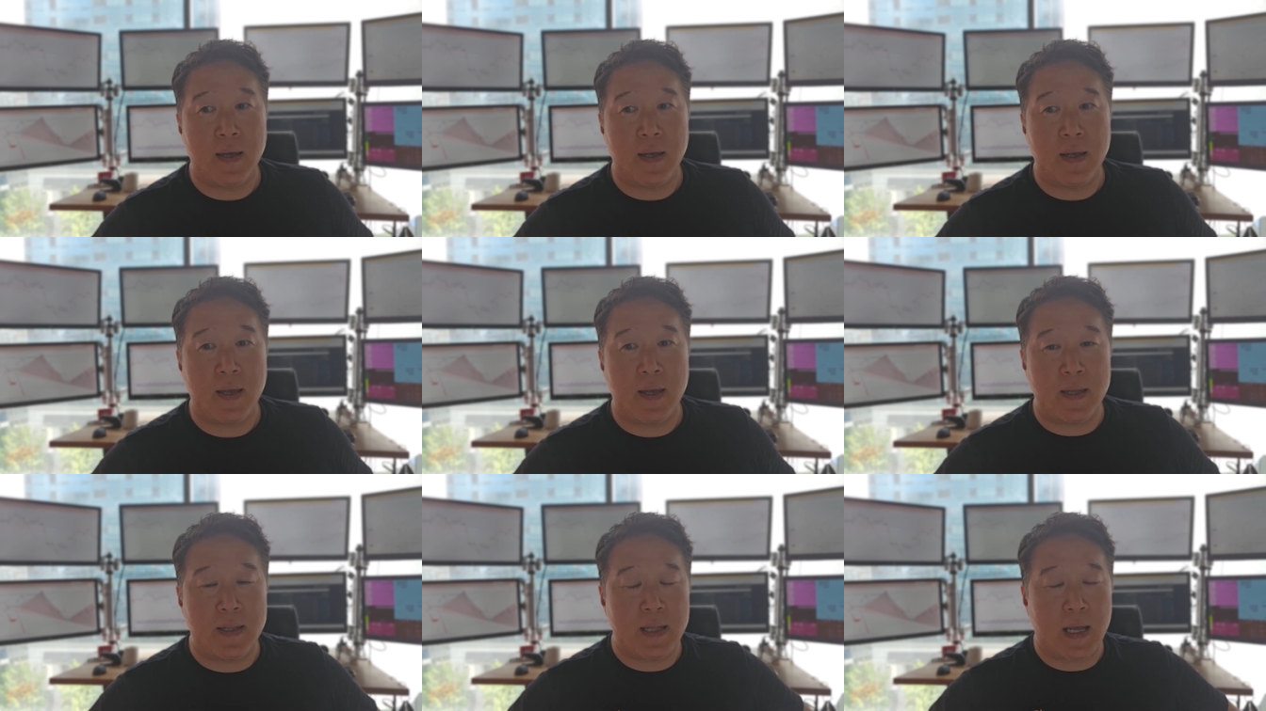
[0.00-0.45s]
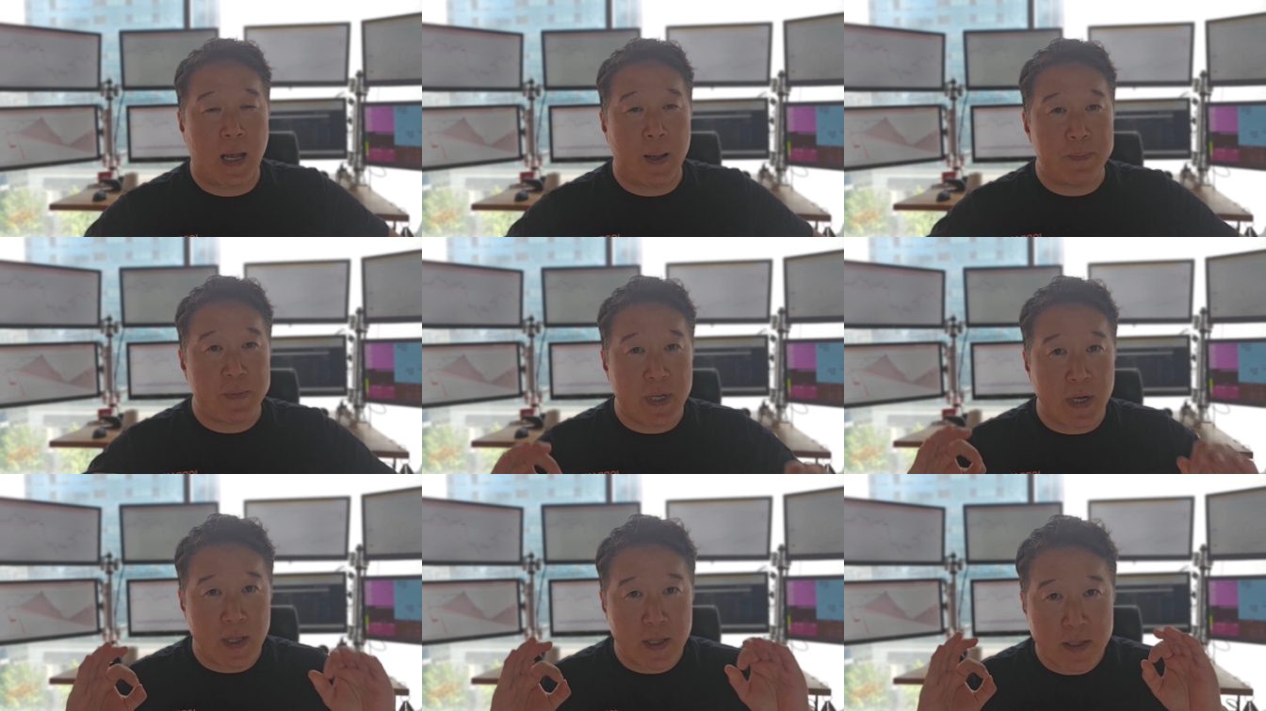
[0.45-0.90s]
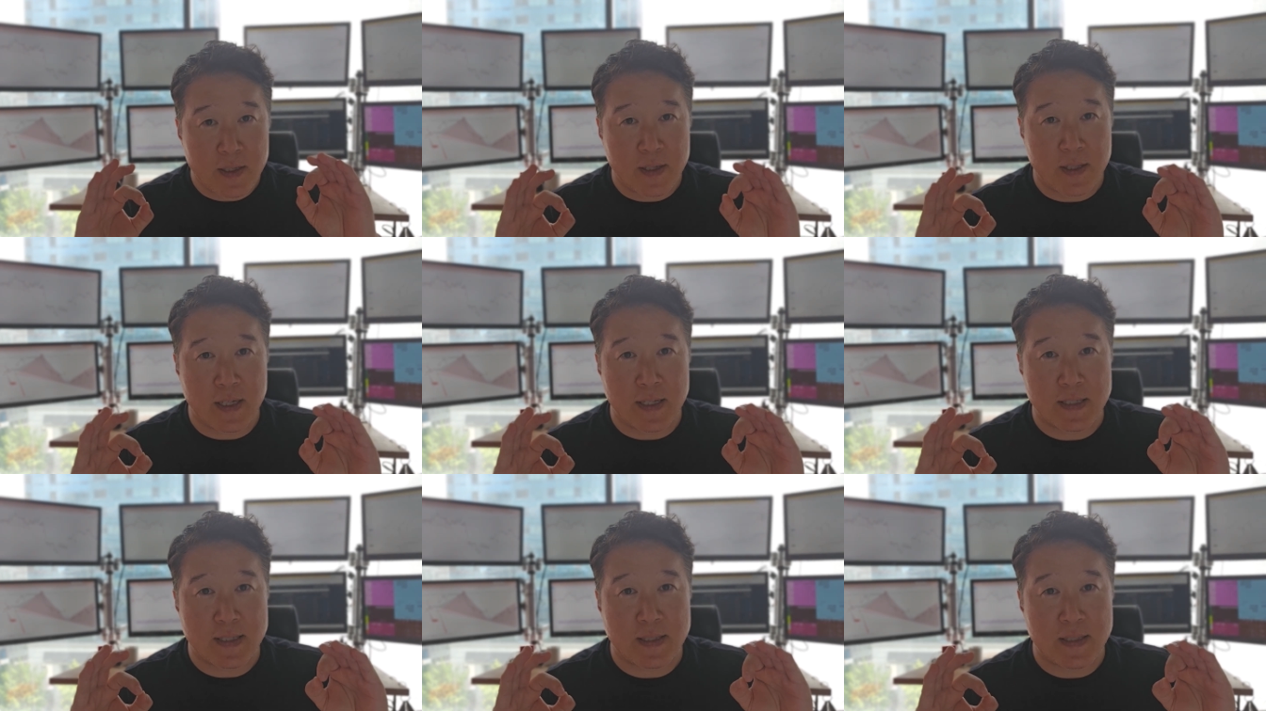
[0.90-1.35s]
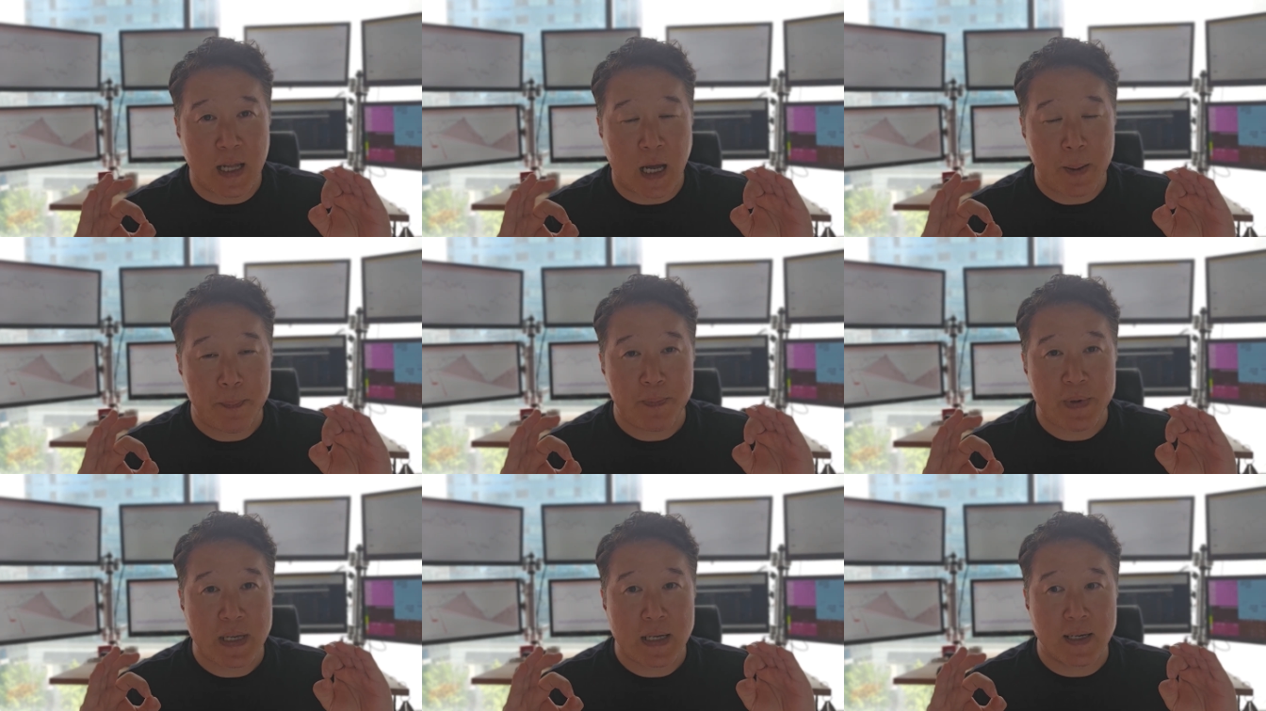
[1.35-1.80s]
and I'm telling you this
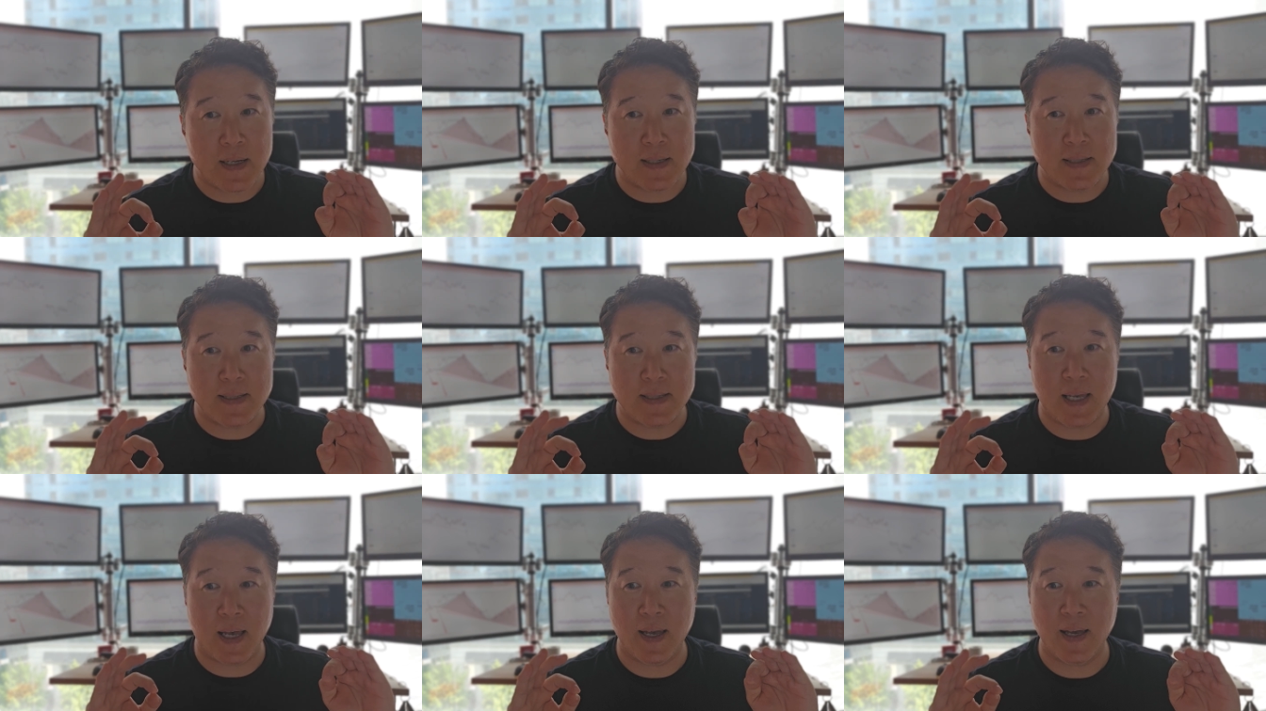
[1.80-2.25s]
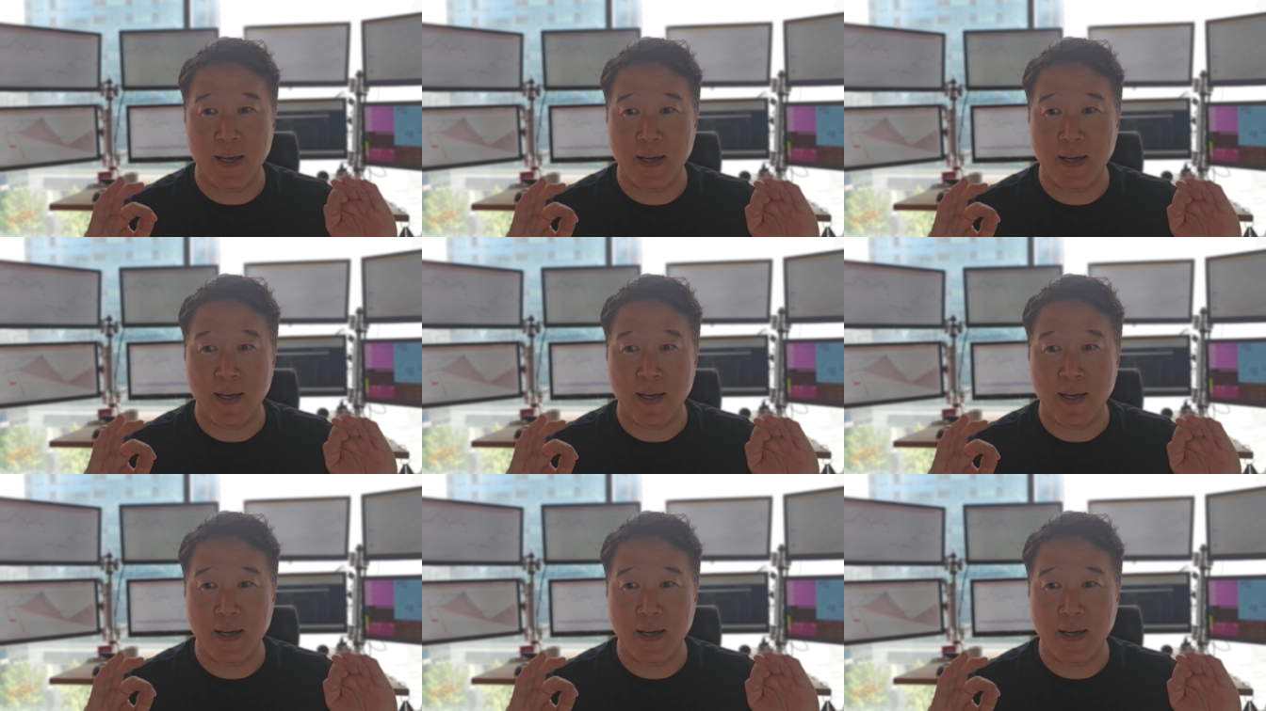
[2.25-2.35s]
not because,